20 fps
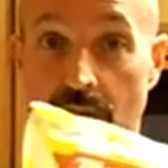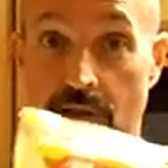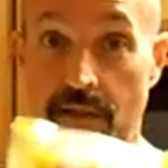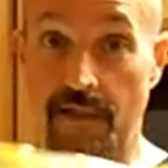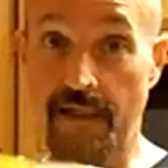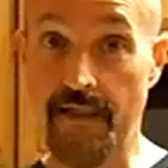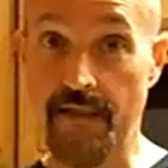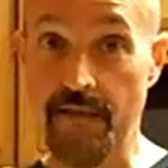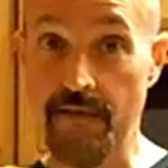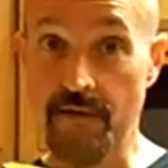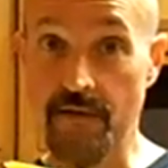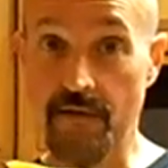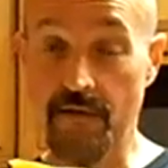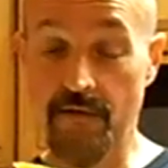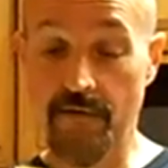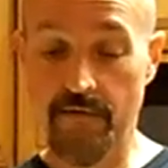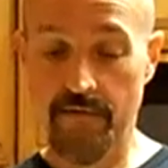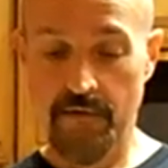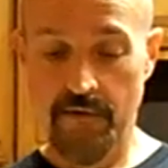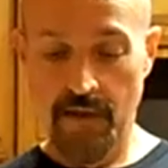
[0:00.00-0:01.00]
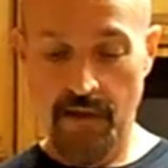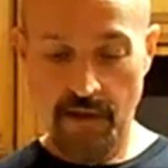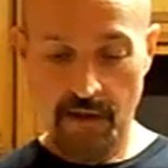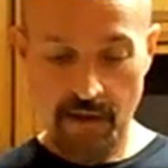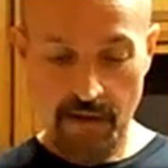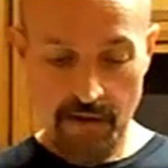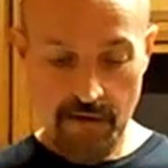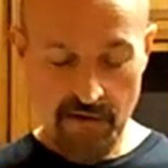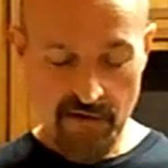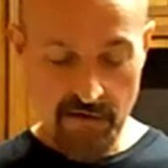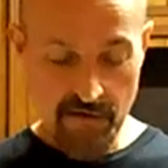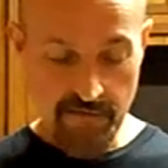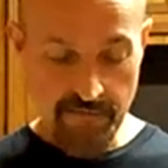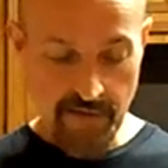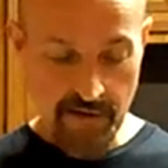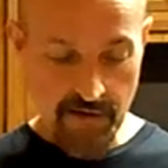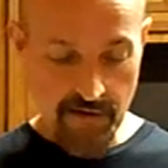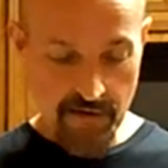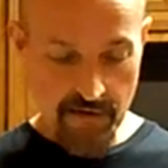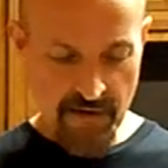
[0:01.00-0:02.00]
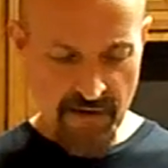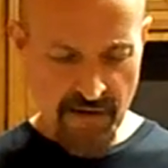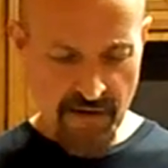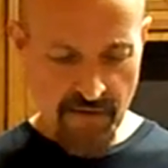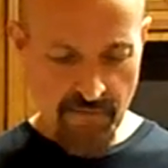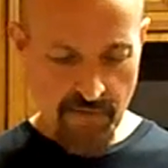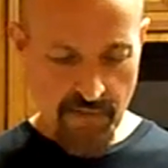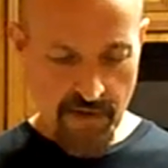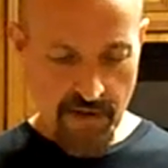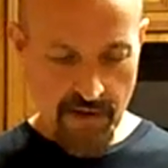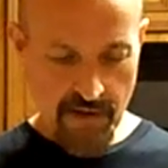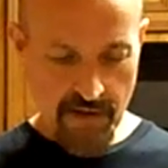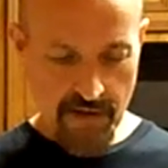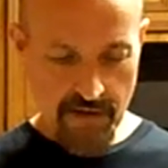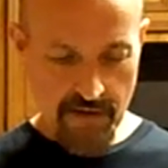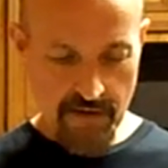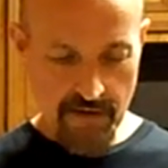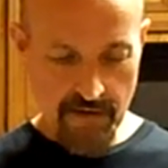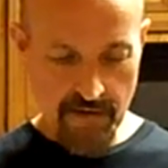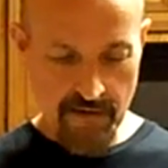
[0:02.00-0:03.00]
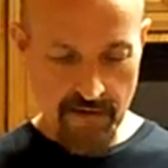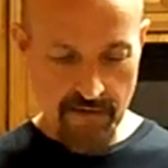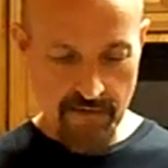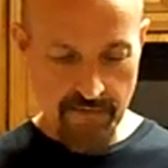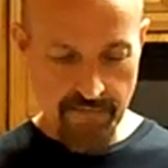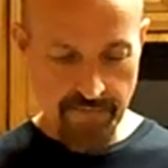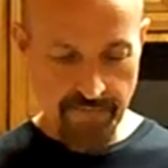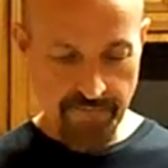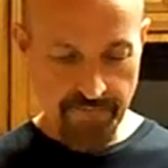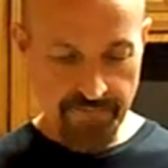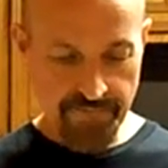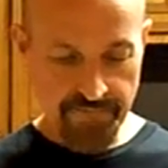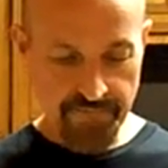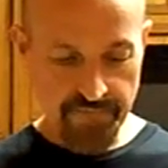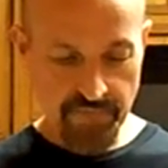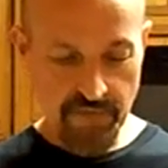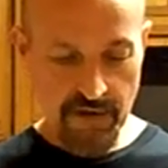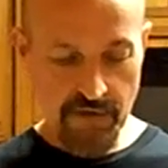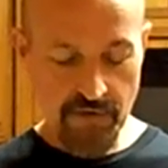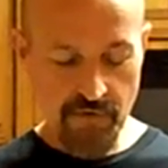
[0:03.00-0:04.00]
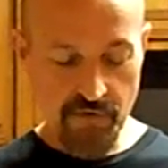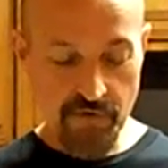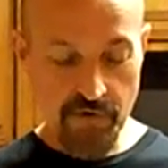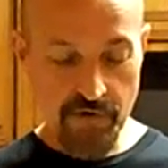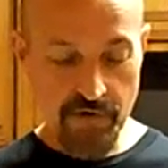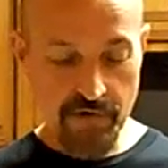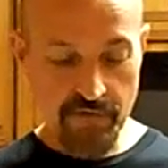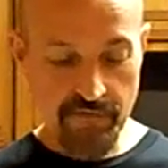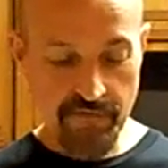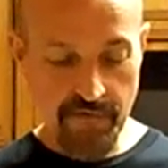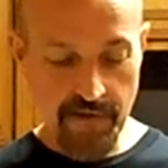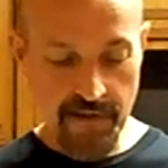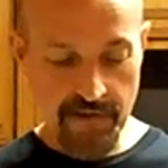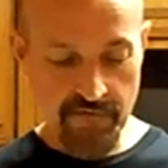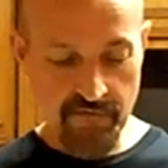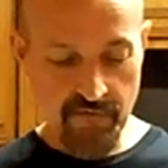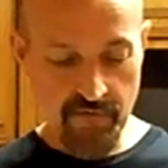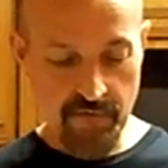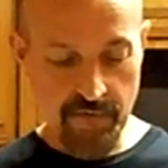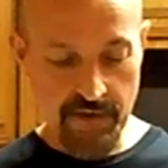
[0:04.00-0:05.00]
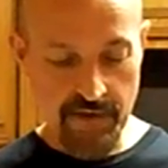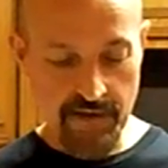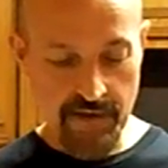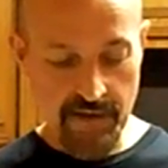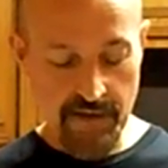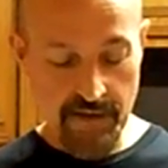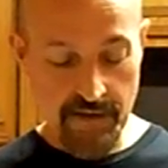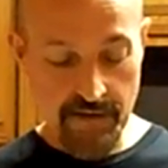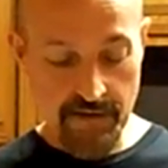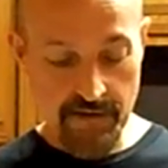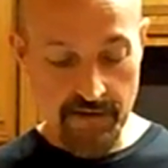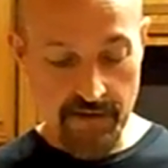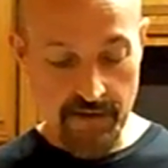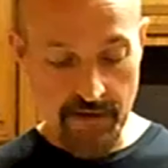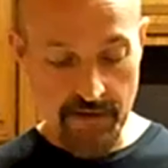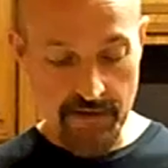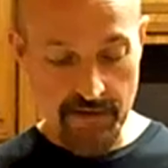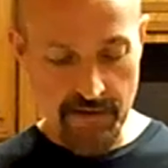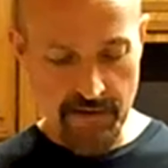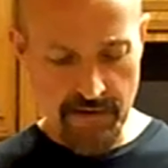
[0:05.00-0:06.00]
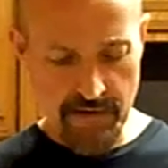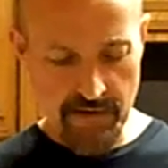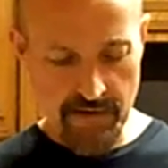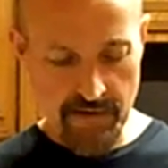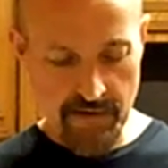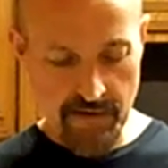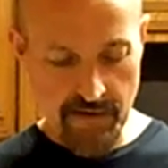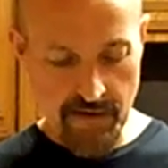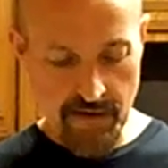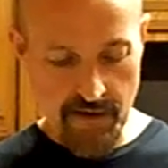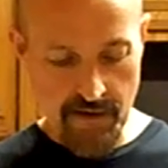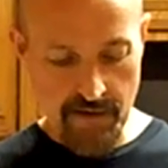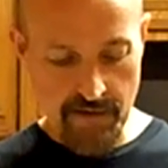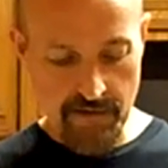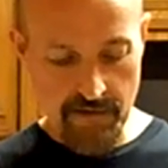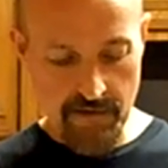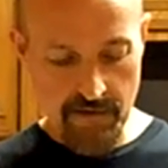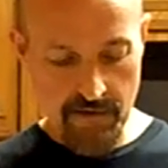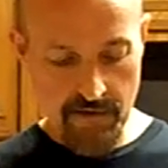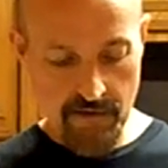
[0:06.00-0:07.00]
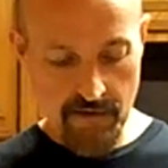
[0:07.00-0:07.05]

dates. So if I look on my nutrition facts for my dates, I see that